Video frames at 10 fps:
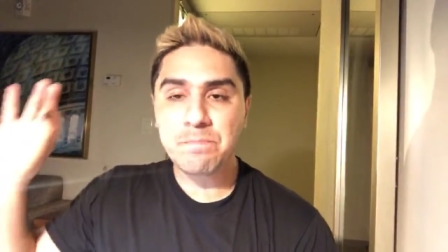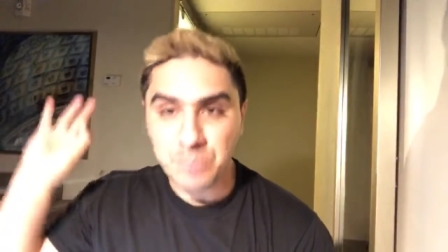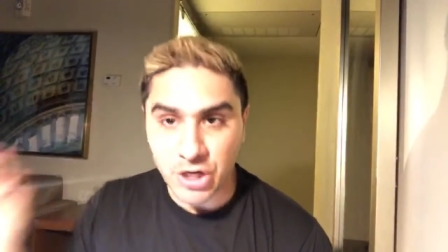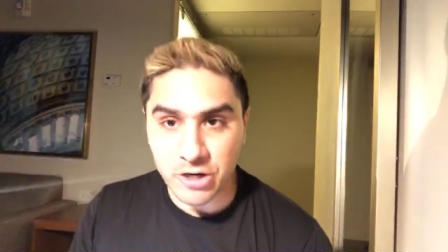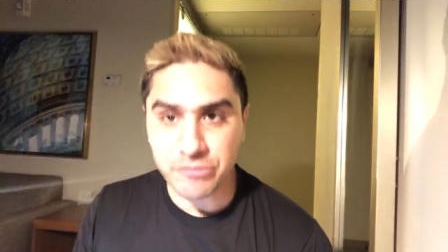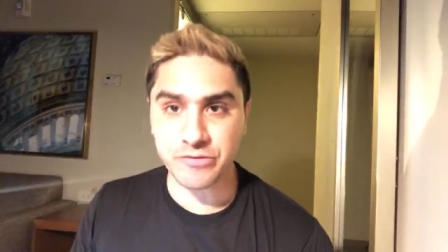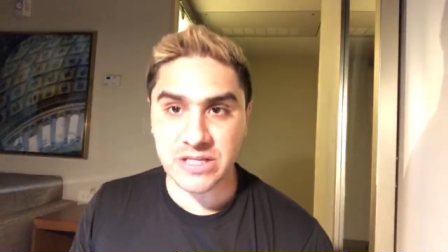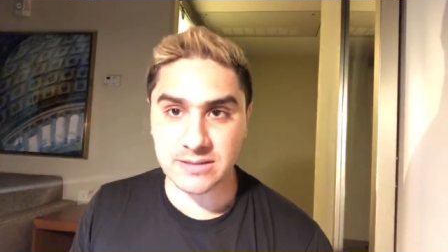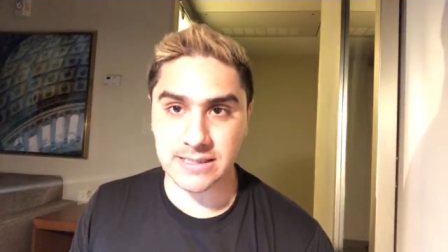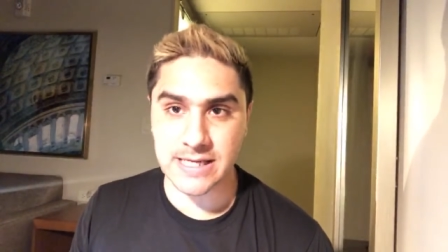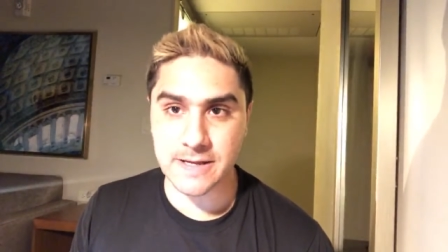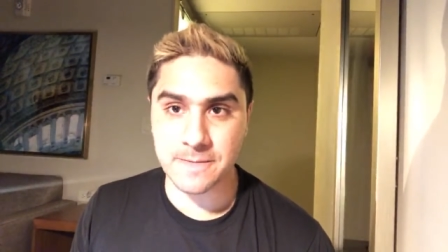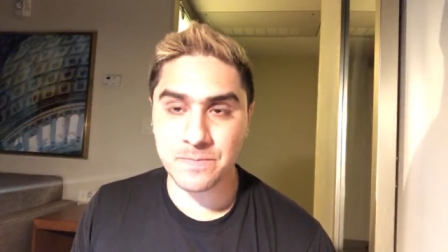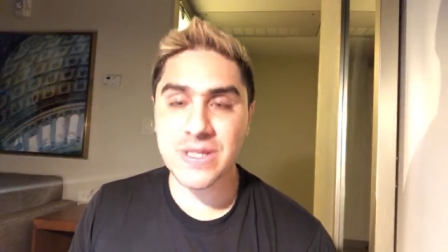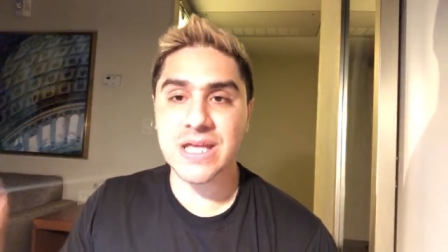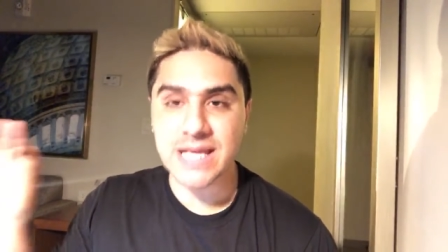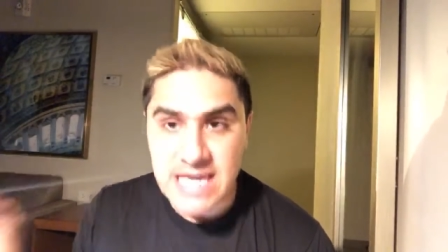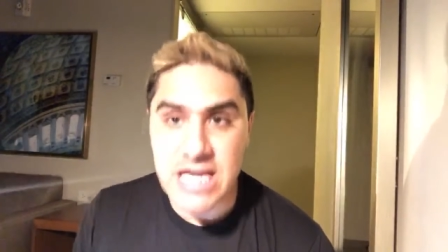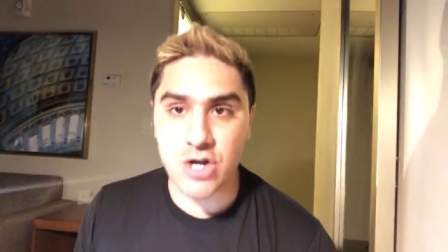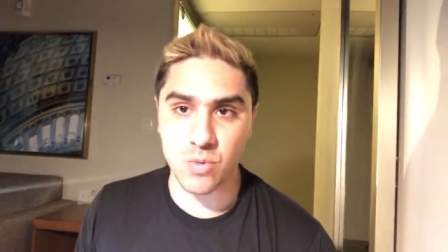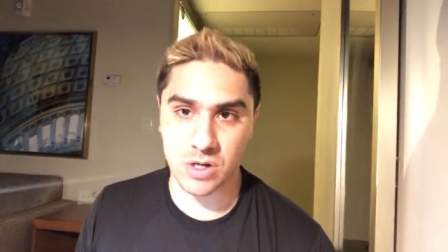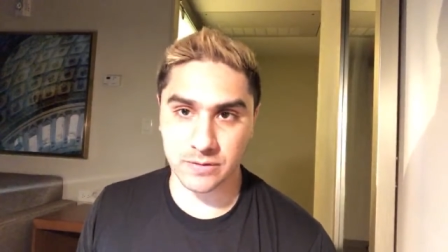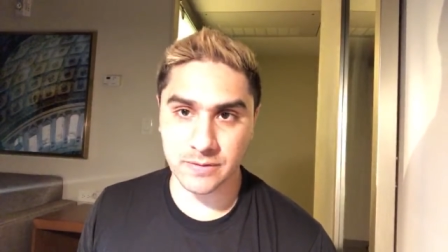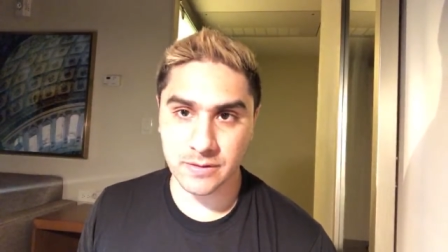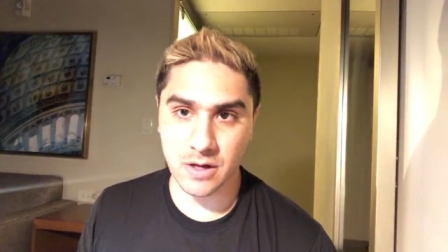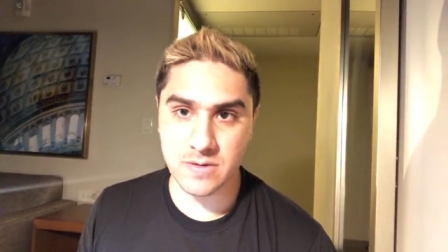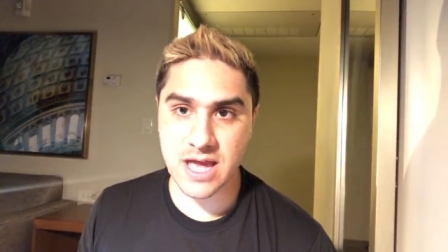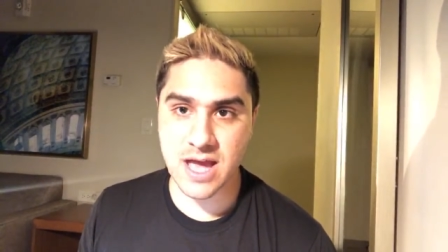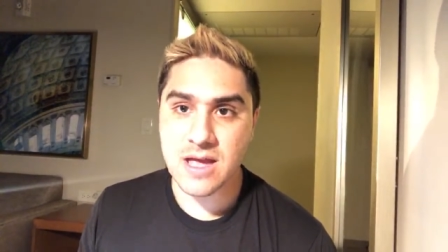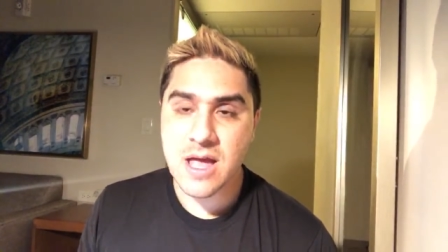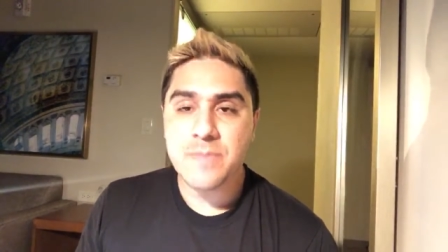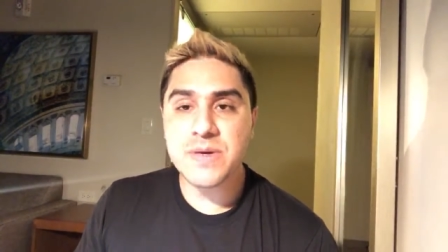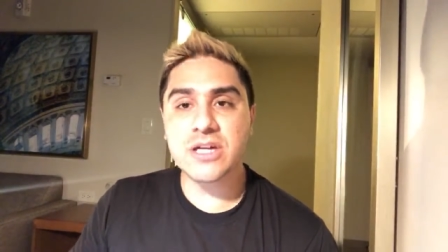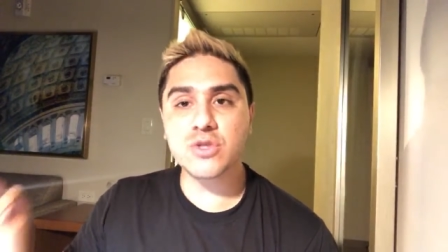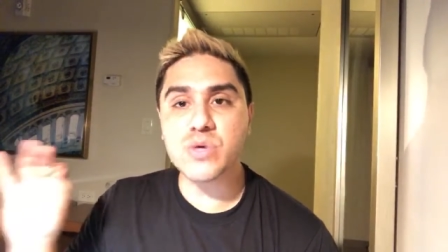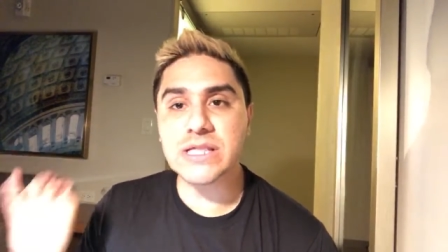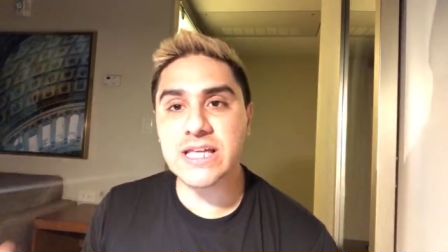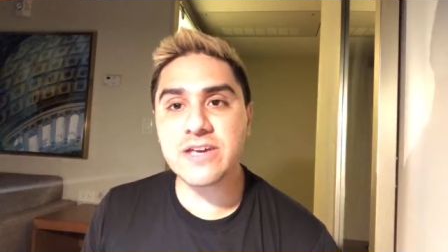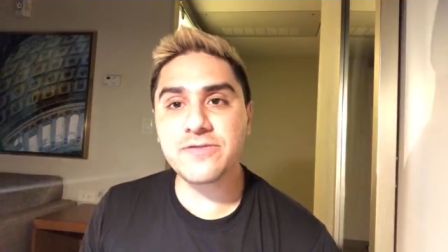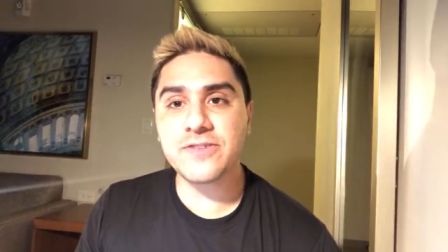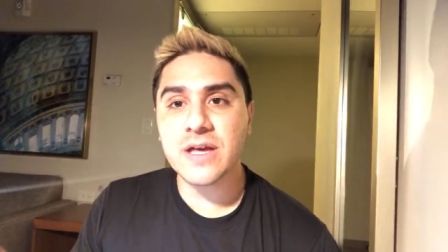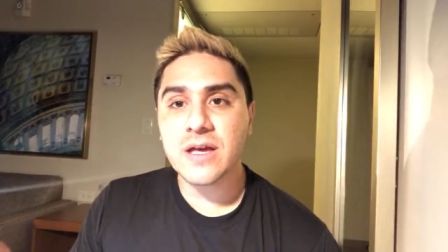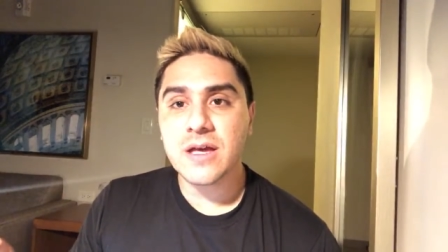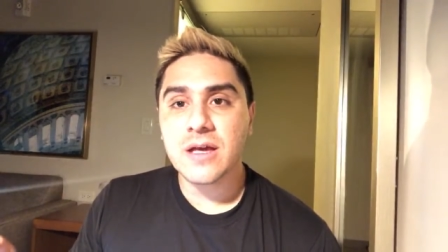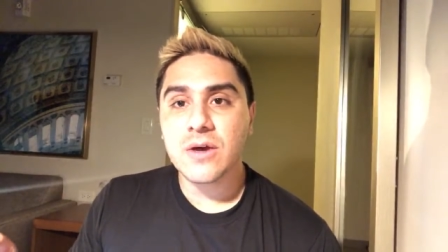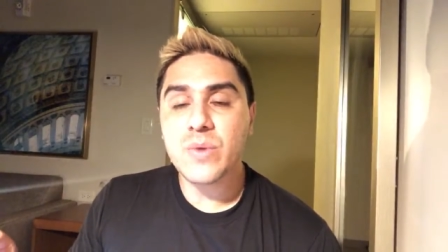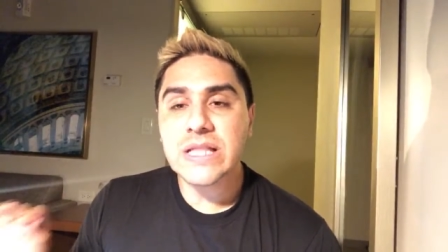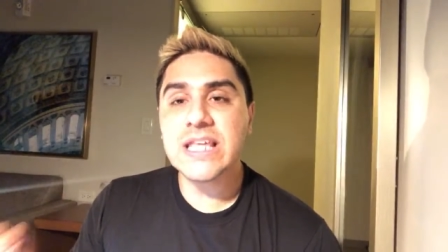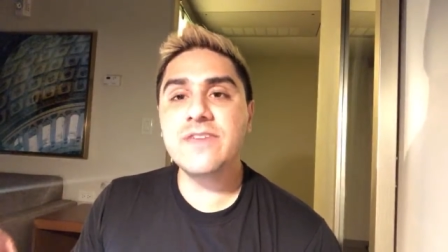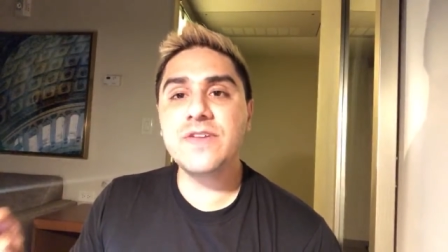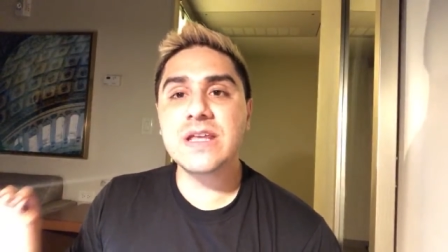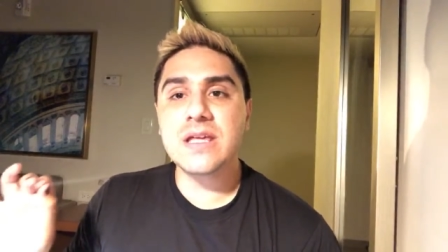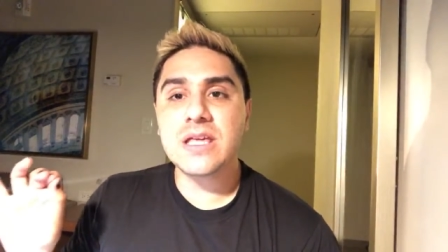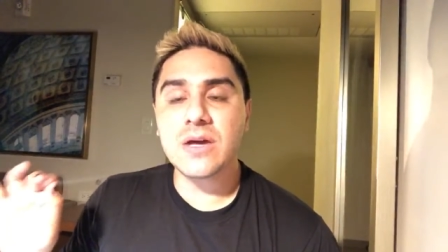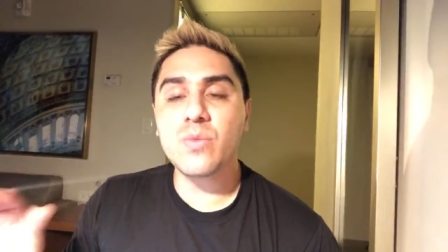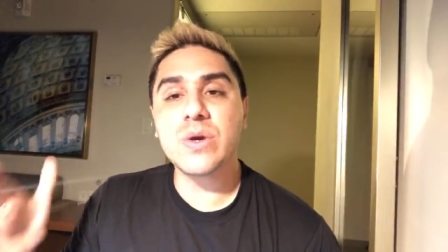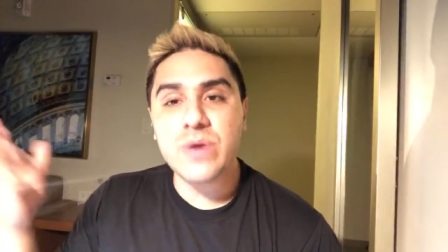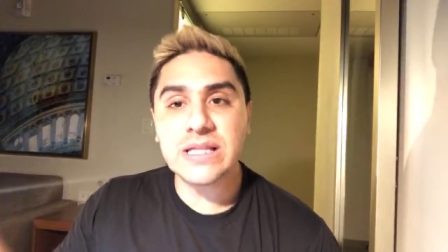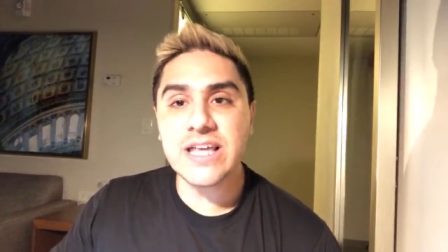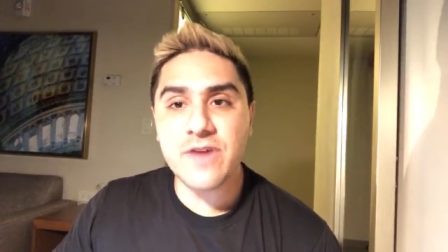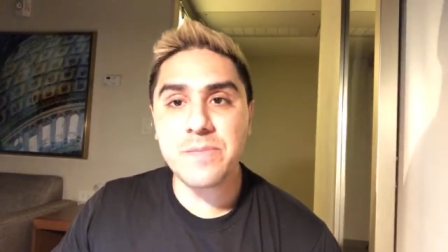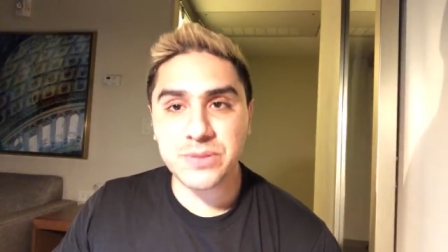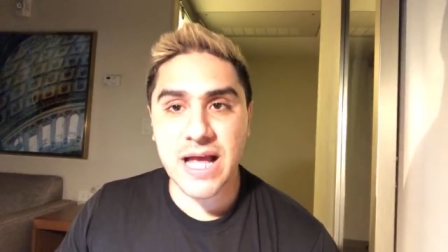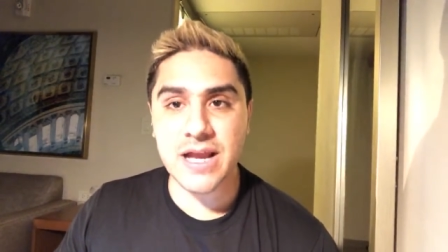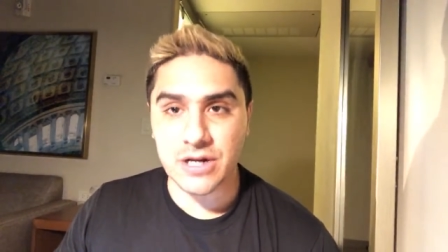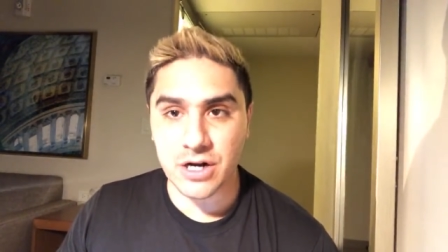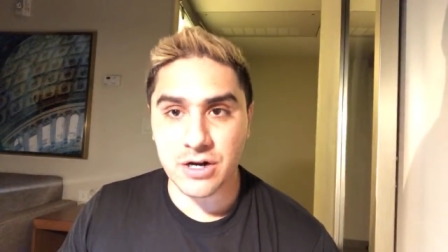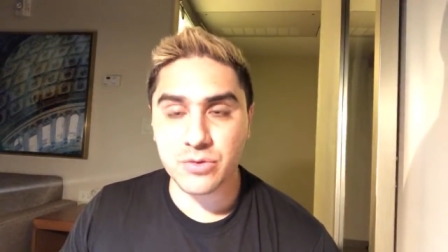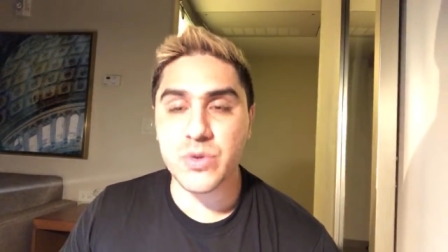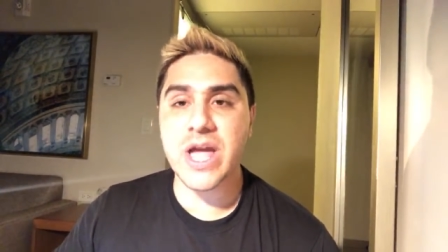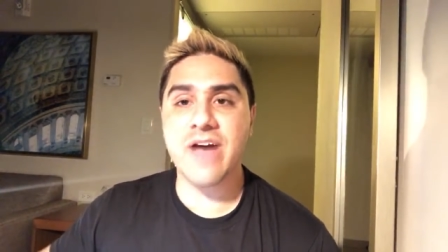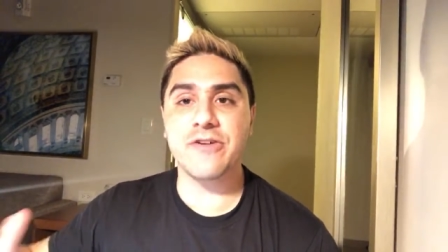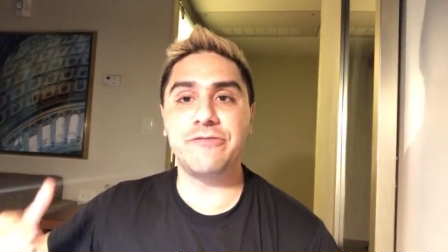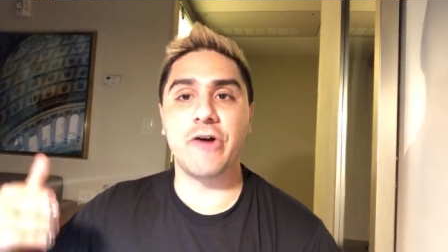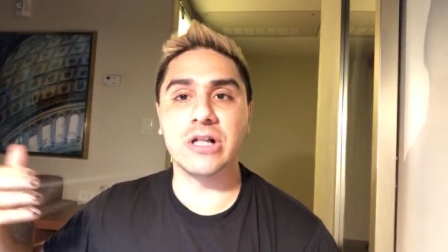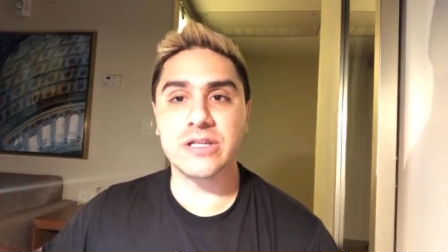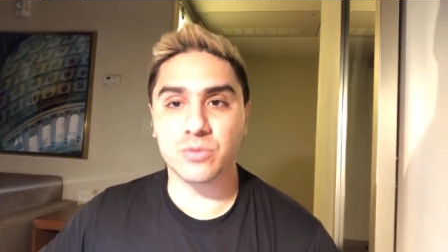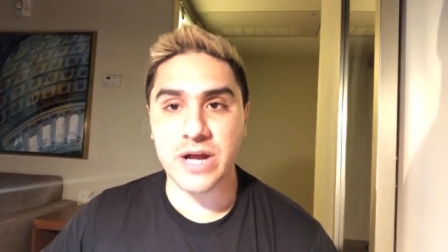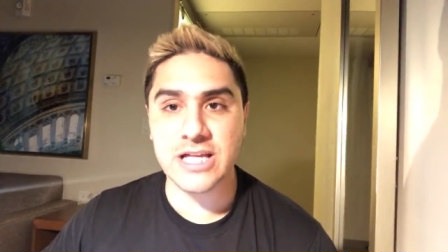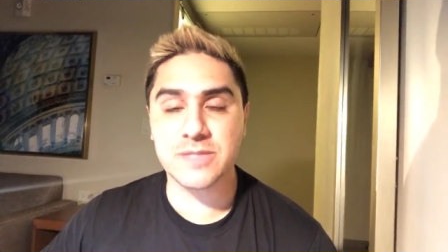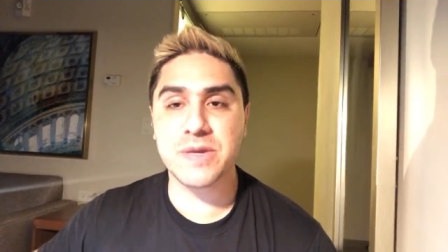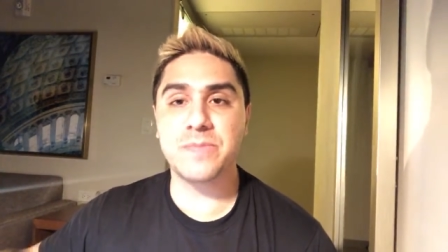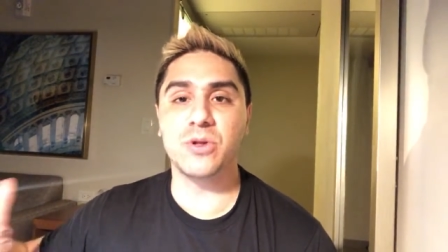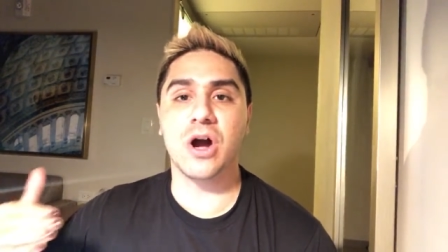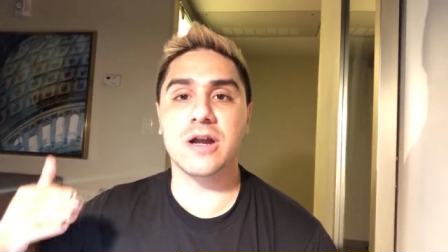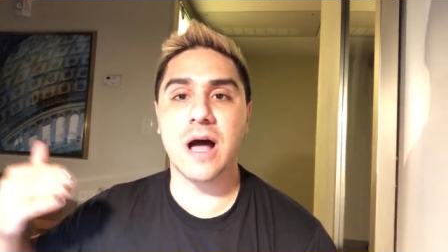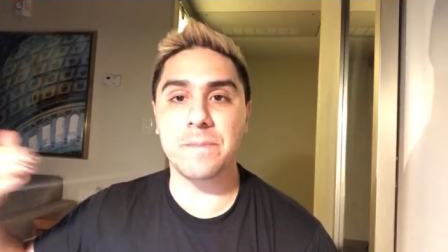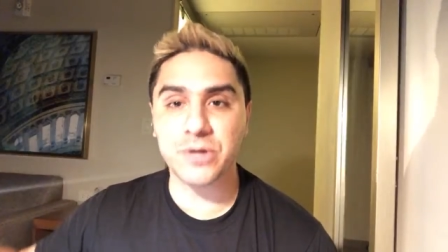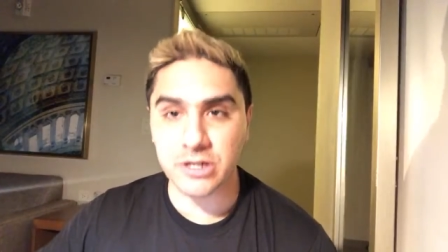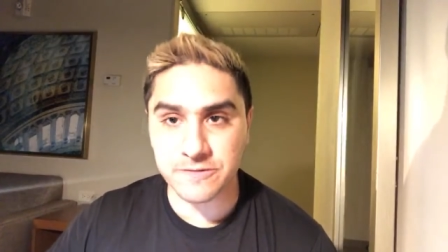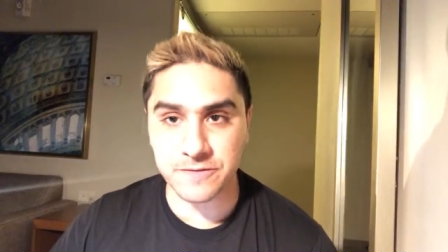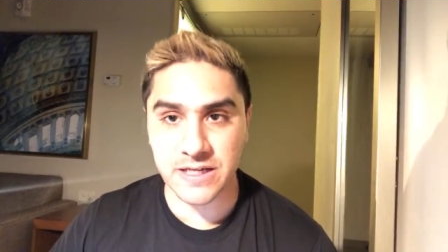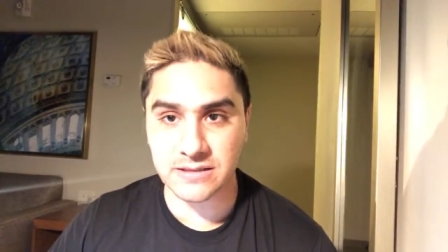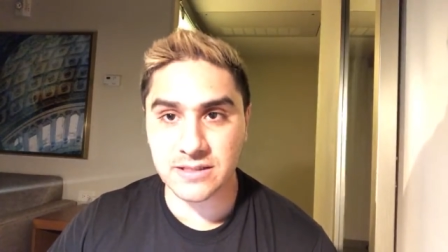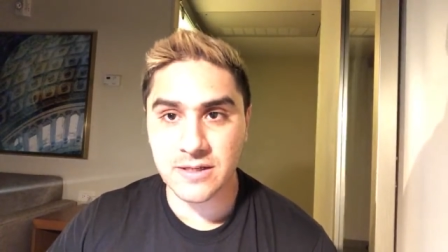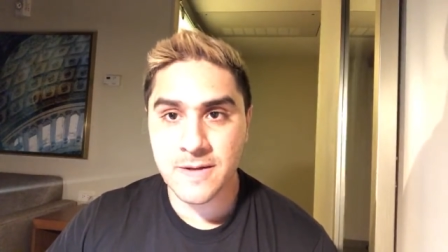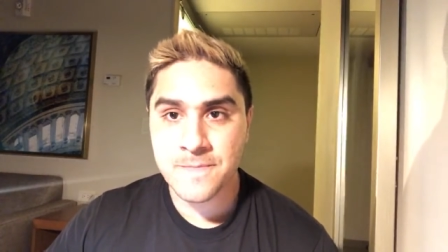perfectly equal, okay? Because we live on planet Earth. We have a fallen race. People are not perfect.